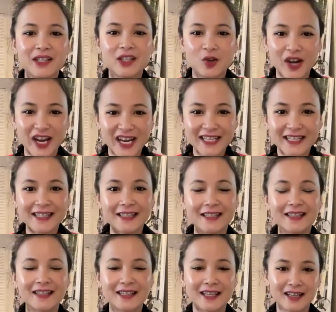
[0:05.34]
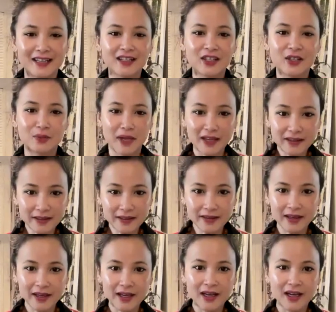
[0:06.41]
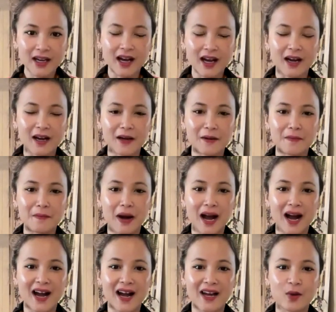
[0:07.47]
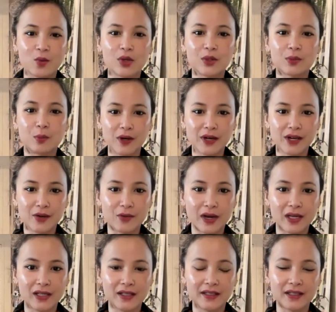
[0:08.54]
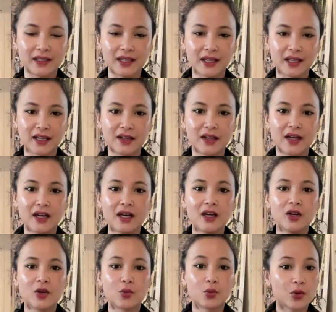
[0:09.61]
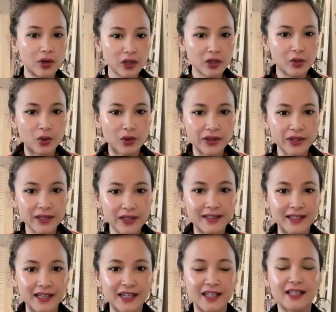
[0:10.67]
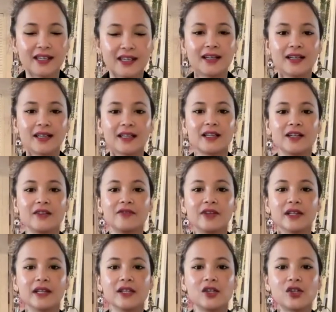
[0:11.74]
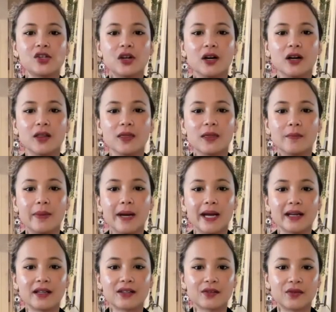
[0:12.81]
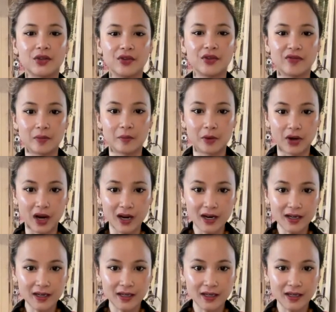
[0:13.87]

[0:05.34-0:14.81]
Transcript: Grace Singh Smith. Um, I was born and raised in rural Northeast India in a village on the banks of the River Barak